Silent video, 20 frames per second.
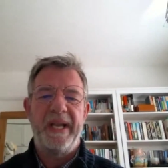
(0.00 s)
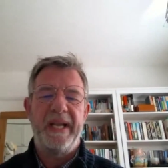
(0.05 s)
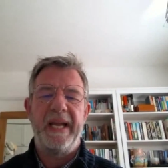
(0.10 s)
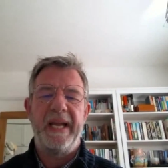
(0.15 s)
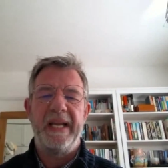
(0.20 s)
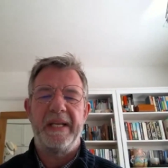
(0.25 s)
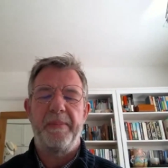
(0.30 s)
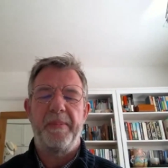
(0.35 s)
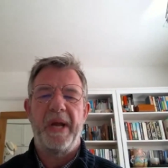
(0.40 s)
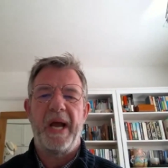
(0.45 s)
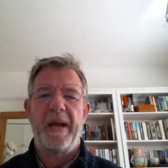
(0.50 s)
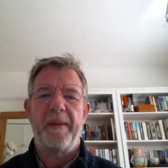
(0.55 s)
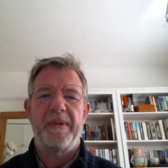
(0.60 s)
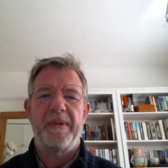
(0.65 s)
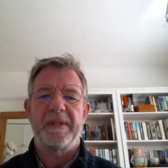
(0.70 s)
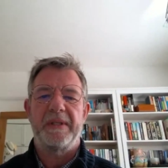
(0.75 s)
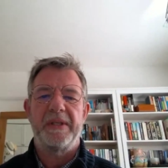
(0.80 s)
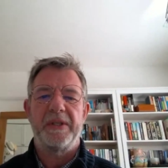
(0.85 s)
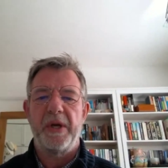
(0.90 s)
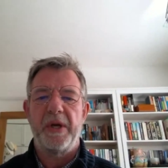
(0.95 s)
need to be
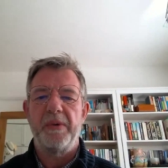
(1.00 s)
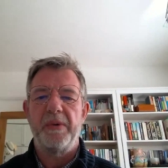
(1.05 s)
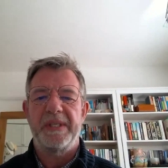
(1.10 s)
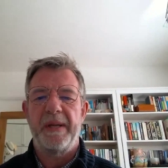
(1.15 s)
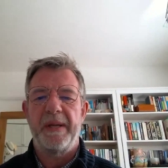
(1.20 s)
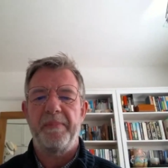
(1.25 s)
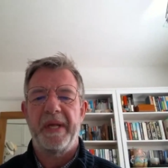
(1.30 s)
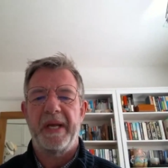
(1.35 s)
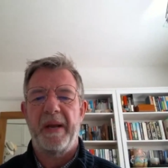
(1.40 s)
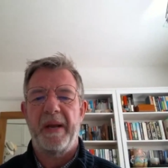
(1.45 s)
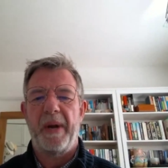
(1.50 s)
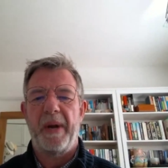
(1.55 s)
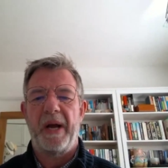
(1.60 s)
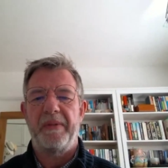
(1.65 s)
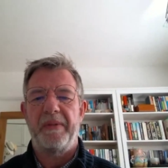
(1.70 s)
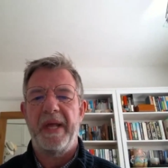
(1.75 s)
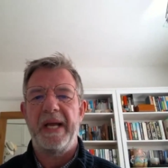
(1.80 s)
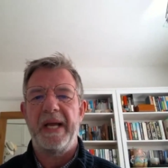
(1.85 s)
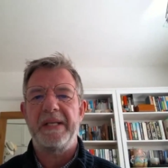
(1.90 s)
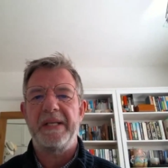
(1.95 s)
able to do something
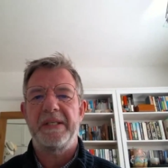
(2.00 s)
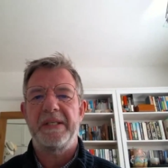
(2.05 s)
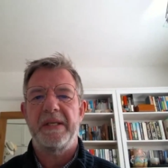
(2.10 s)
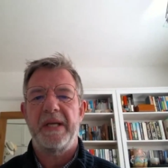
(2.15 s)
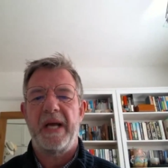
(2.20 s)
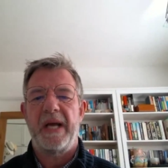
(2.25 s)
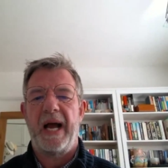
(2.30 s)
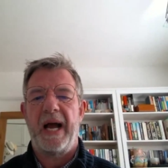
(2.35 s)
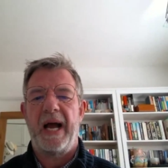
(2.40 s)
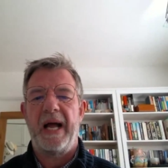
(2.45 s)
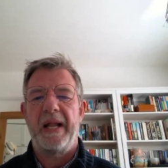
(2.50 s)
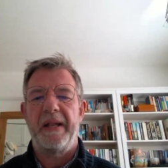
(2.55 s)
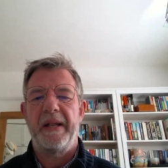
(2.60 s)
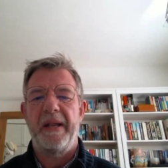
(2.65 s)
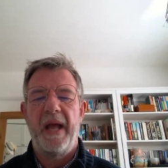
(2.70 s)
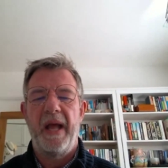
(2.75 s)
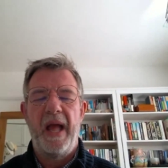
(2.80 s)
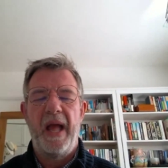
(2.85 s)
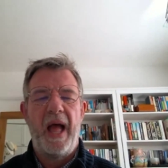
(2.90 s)
about this. And